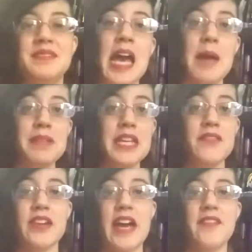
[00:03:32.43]
Happily
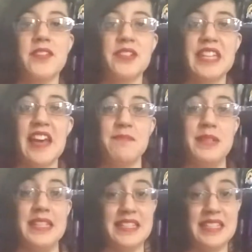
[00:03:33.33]
Ever Afters have
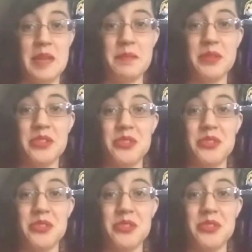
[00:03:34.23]
been a staple